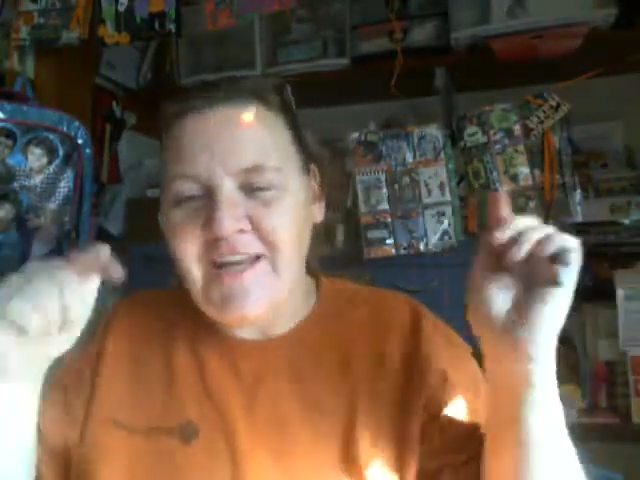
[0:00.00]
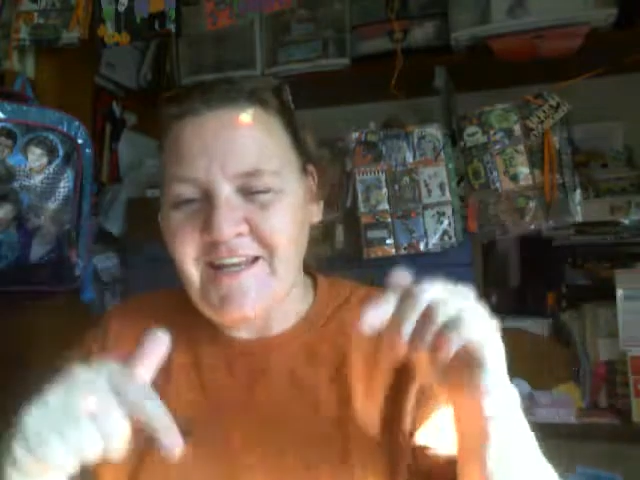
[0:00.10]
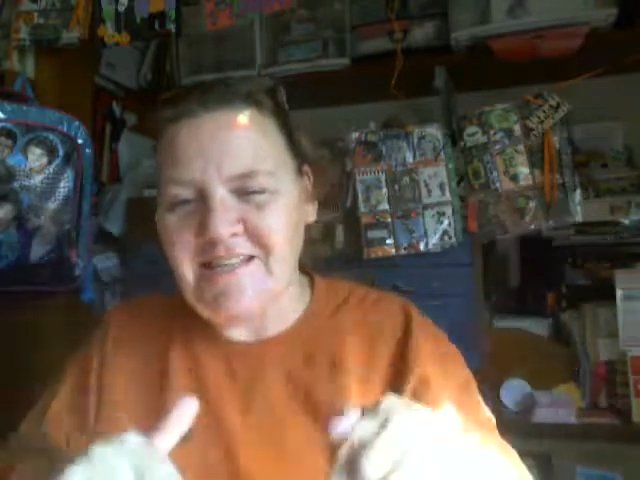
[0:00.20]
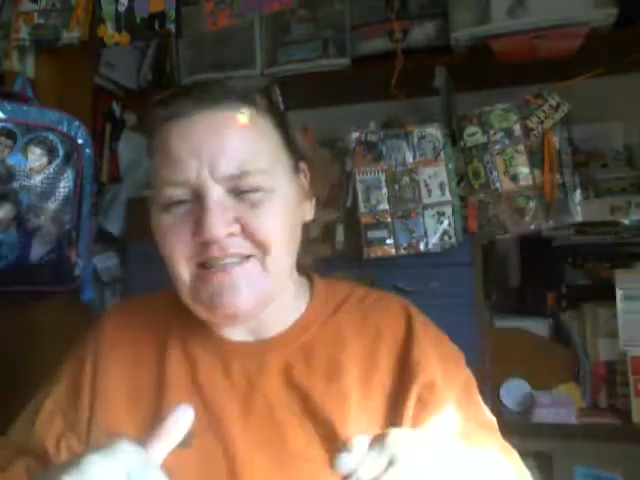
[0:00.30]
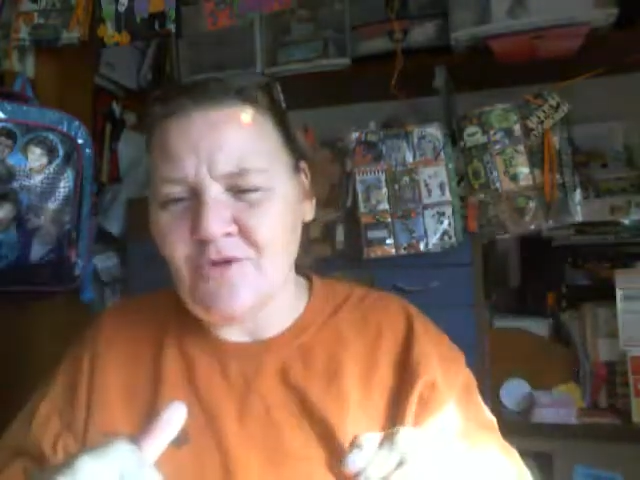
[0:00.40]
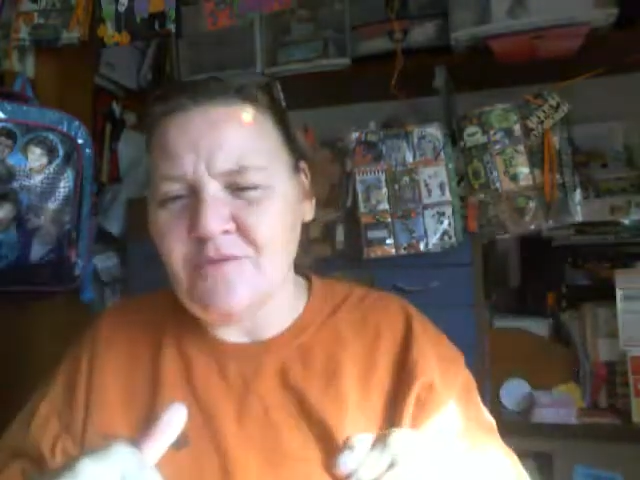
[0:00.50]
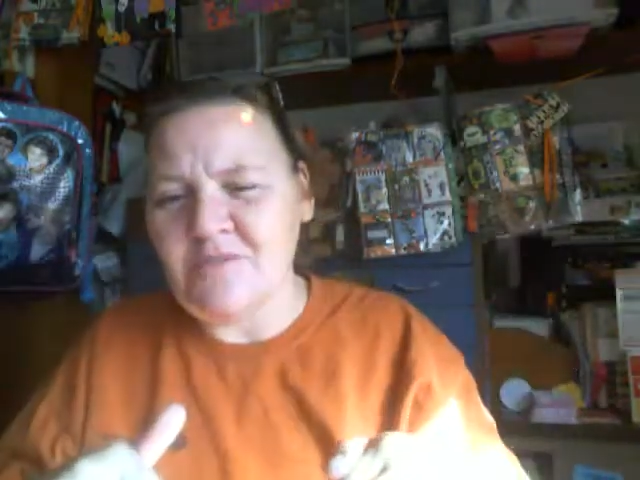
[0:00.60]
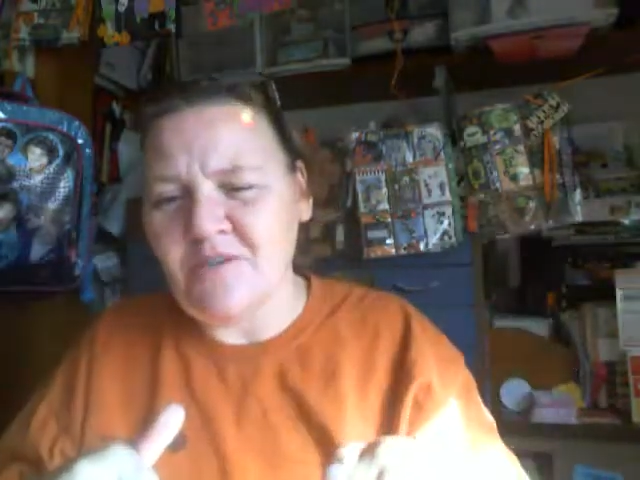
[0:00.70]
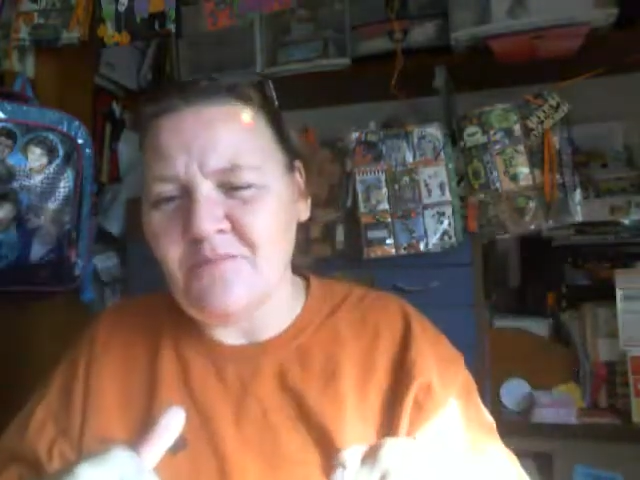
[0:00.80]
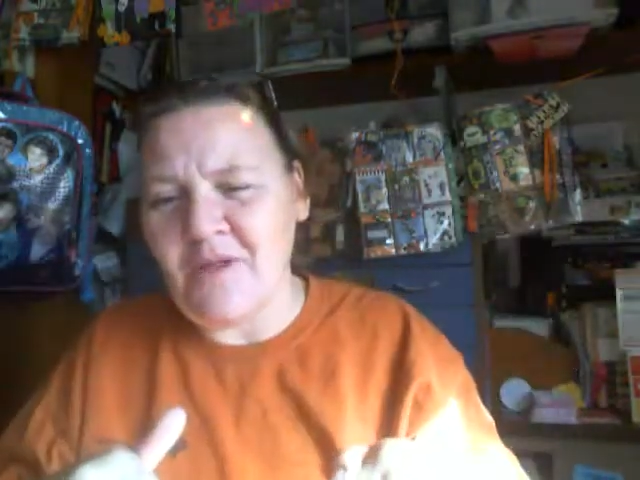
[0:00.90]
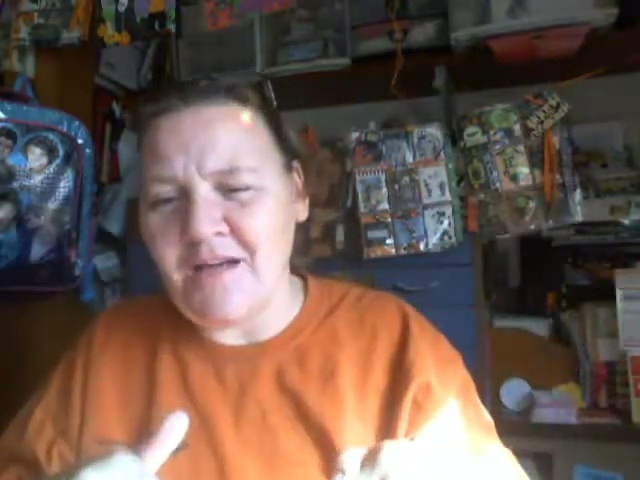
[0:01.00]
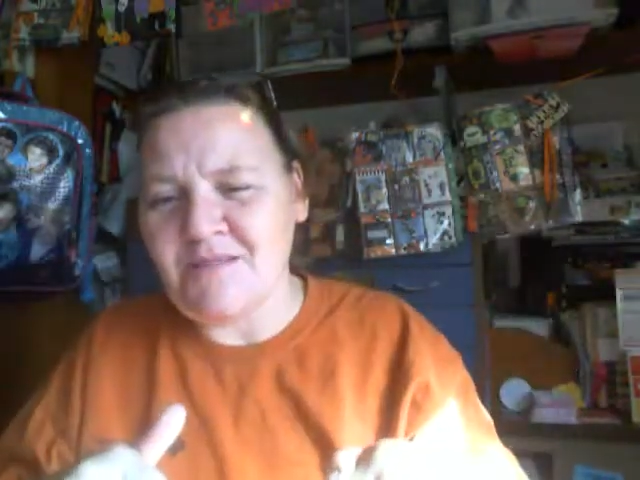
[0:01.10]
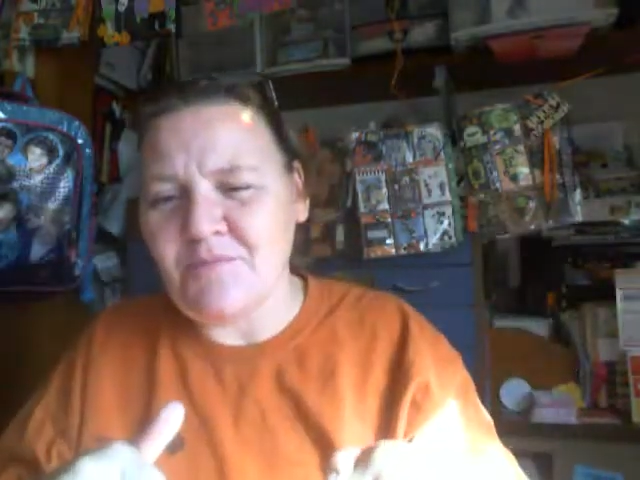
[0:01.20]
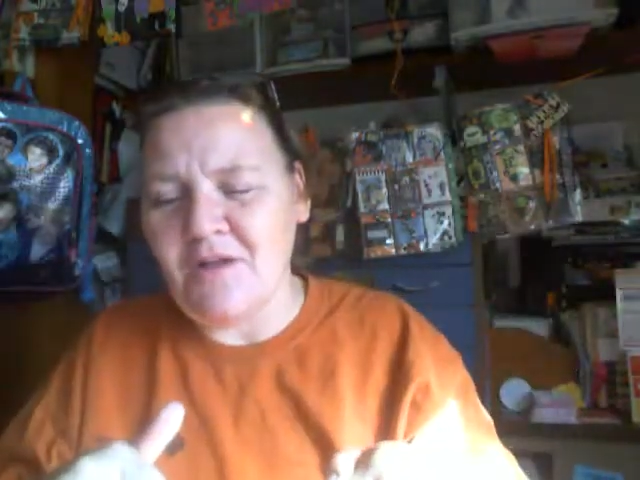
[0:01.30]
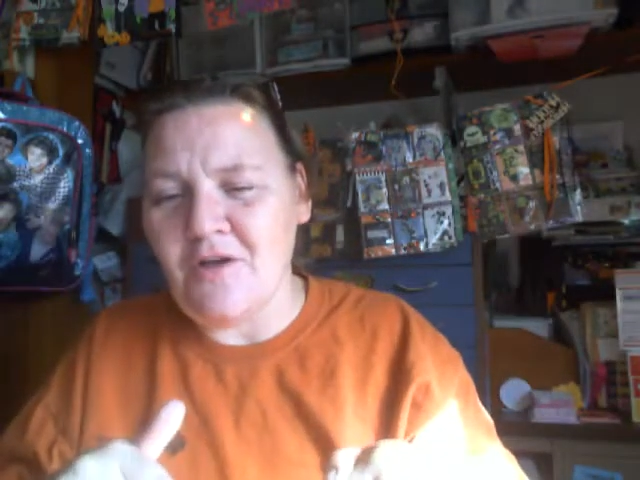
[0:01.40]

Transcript: in the description box